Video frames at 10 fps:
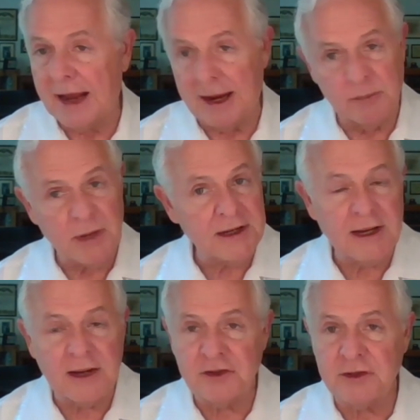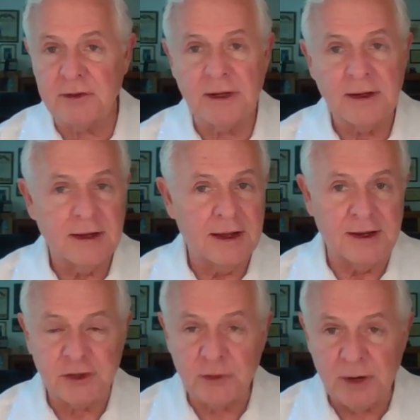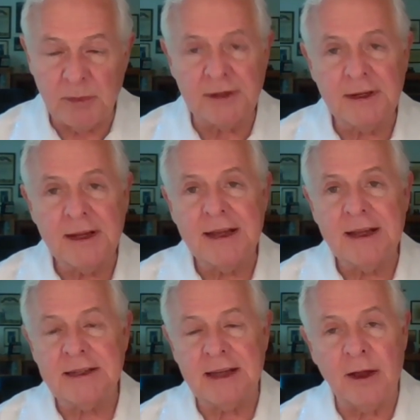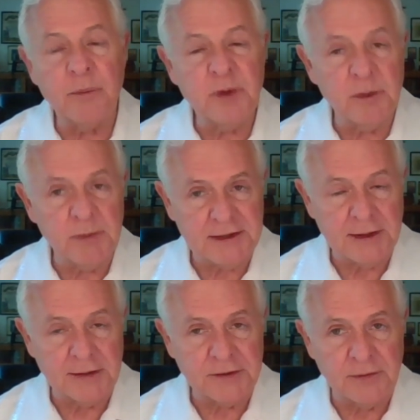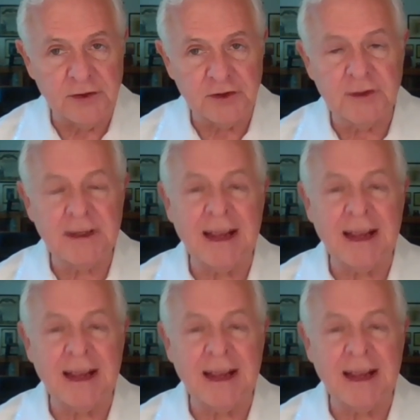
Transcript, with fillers: and medication uh, treatment to help them be self sufficient?